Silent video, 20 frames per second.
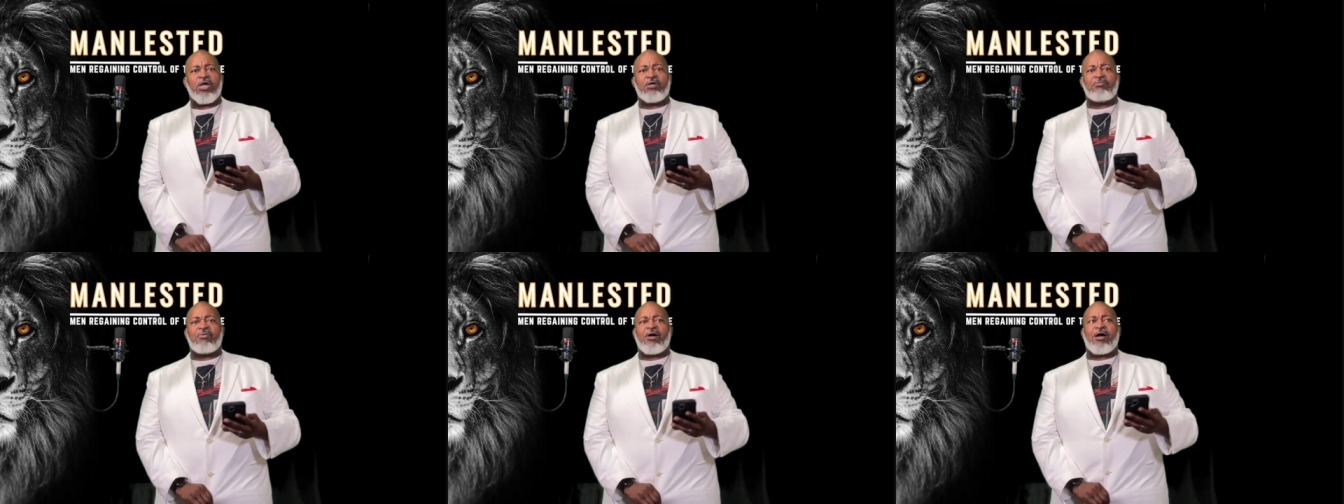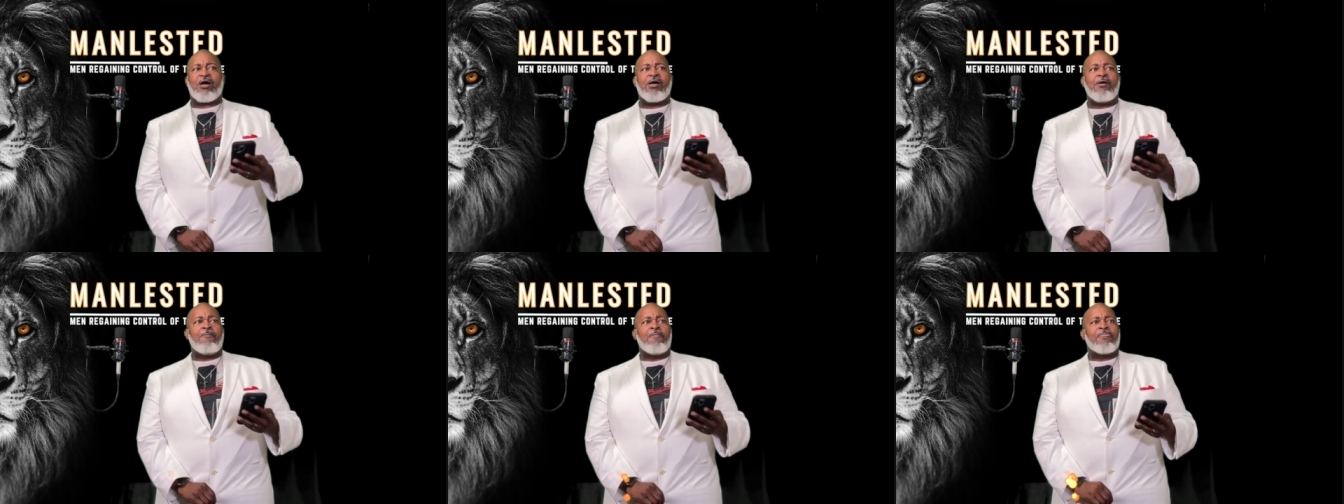And
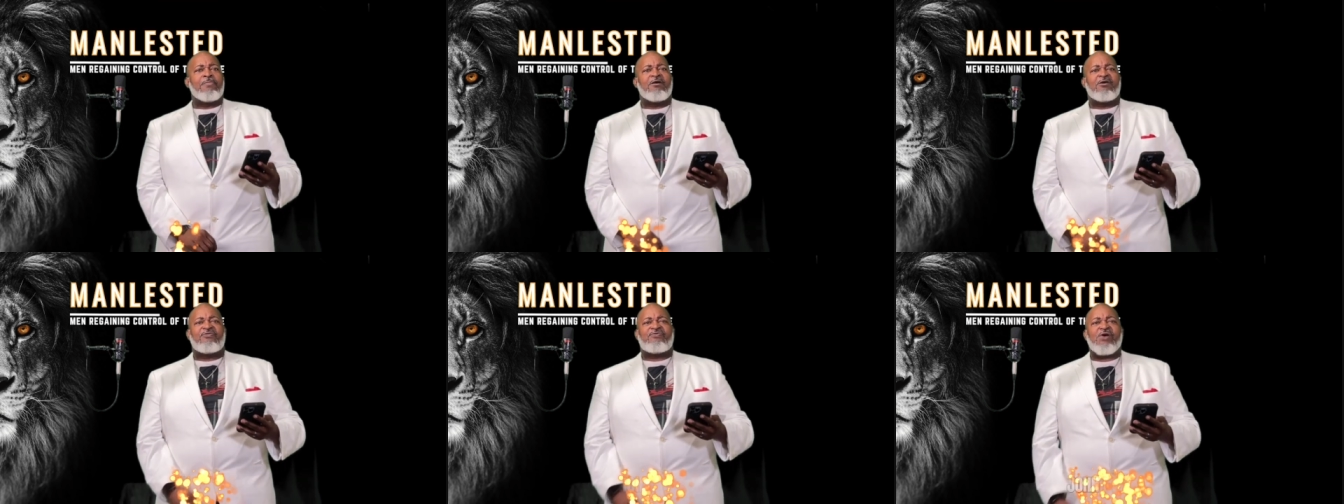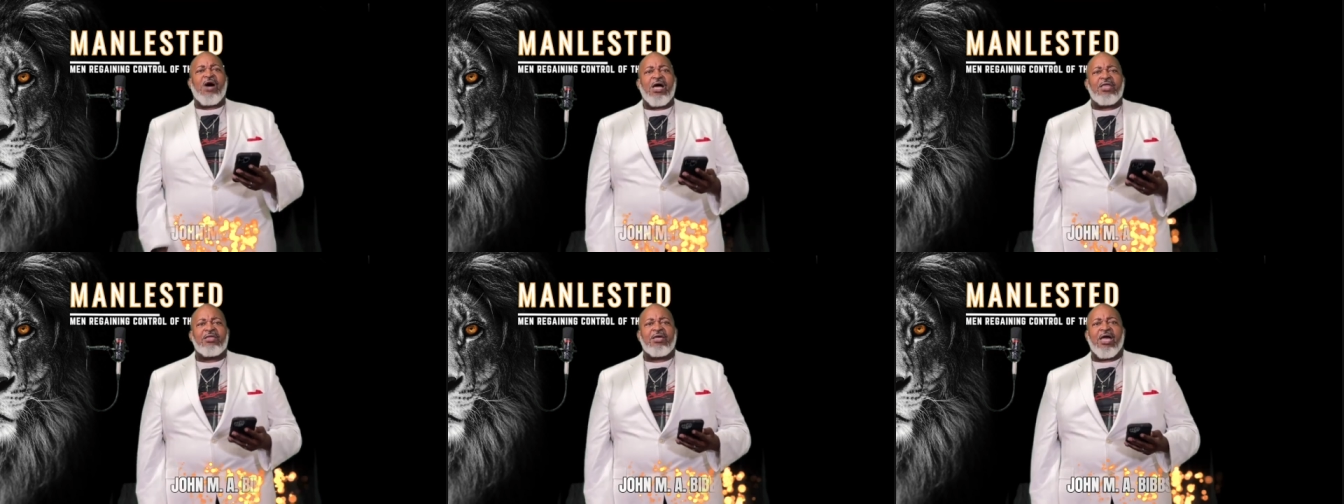my
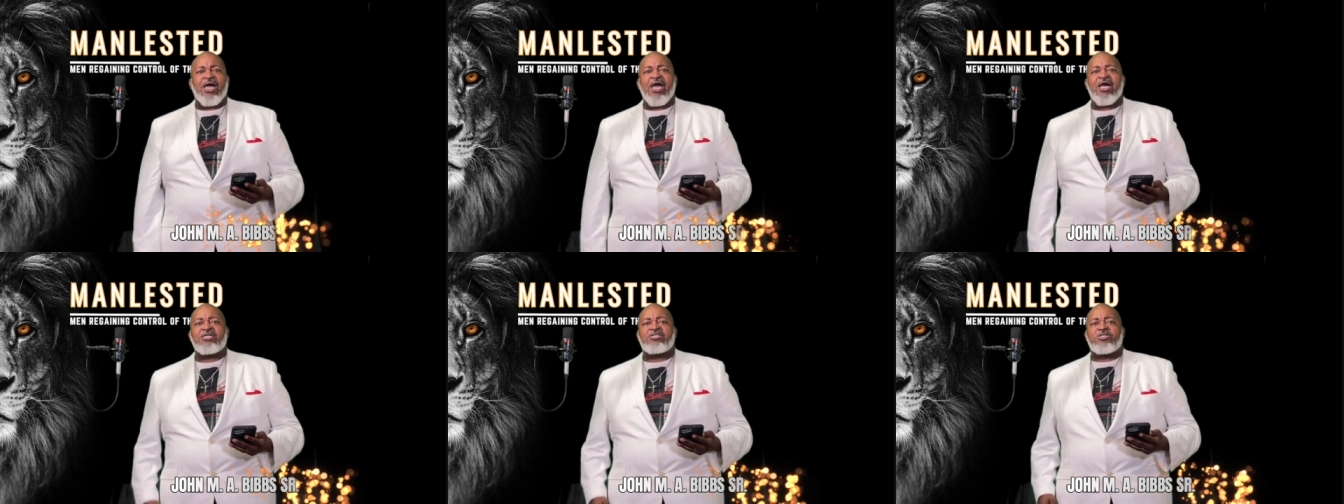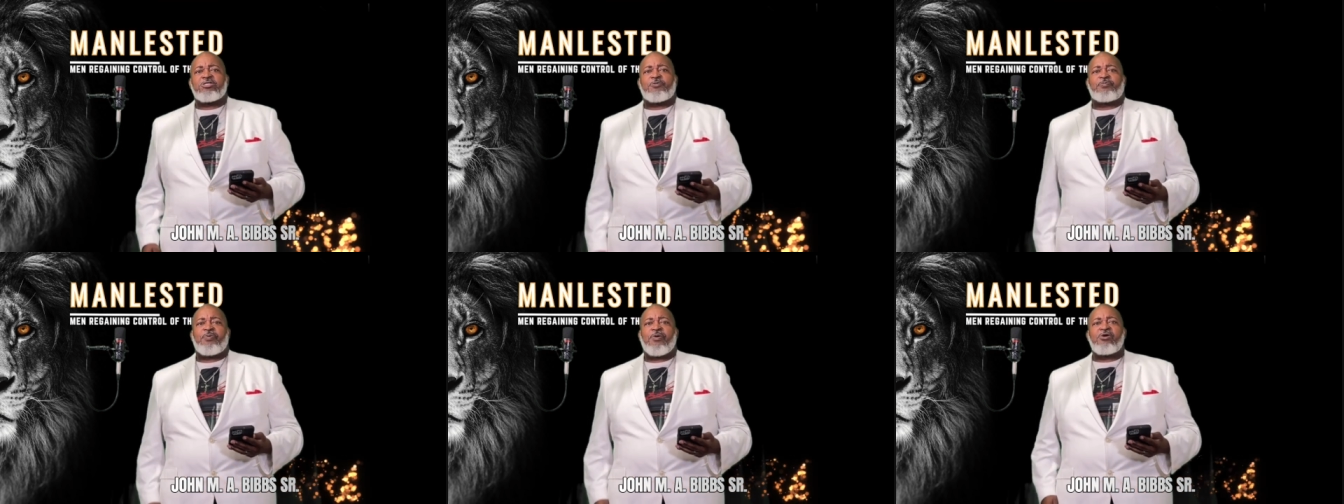father asked
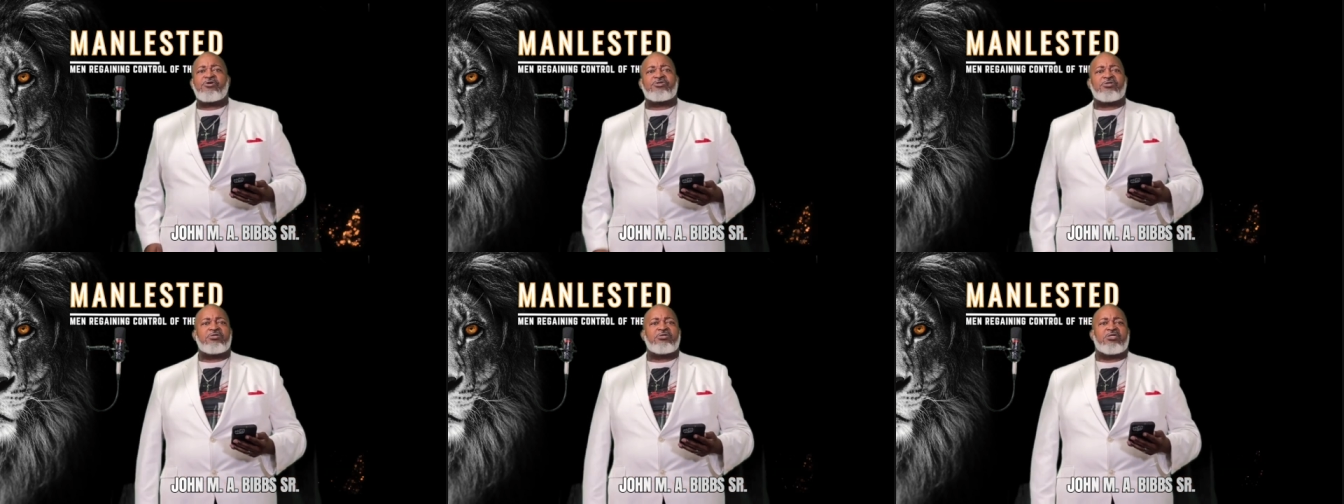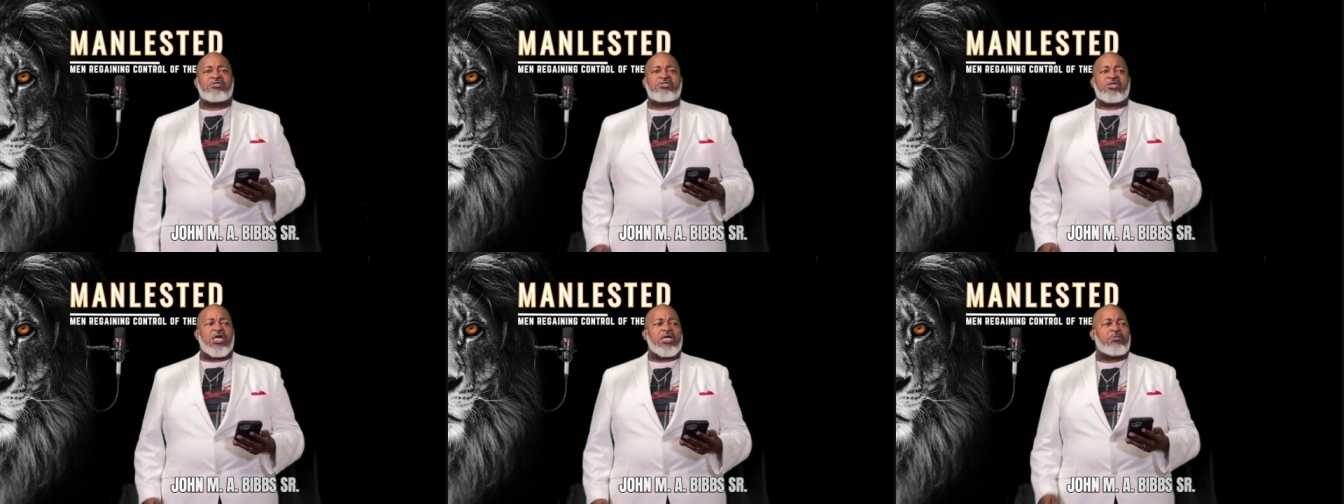this person to
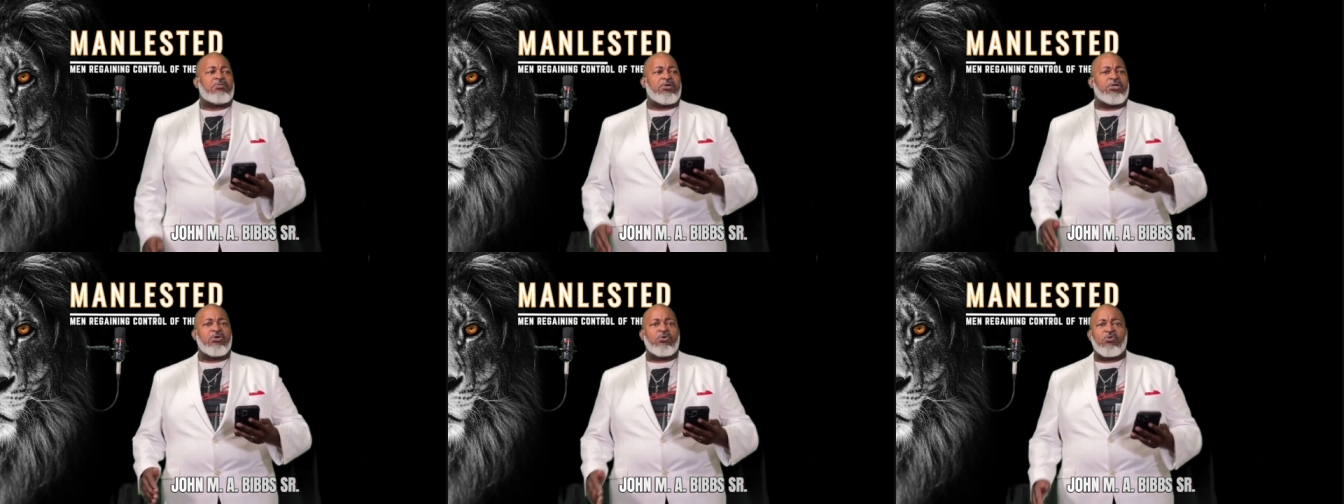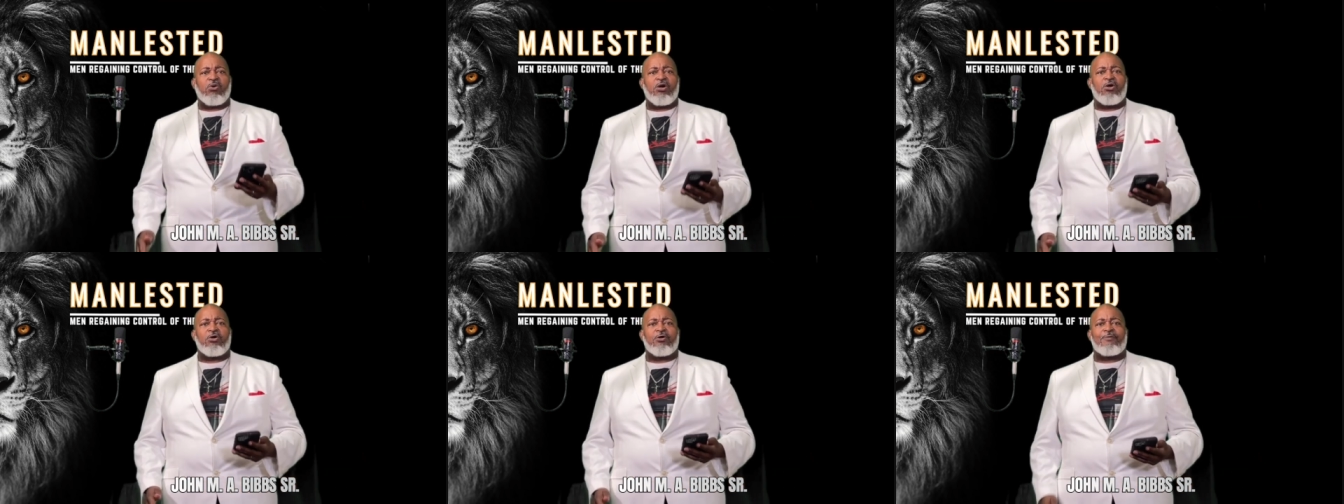take me to
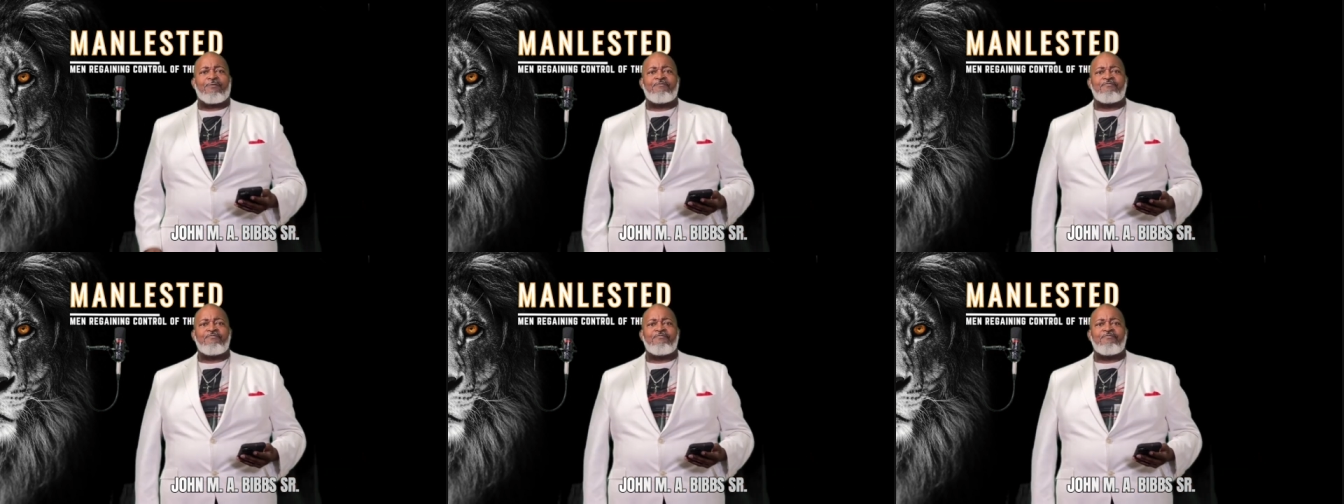work.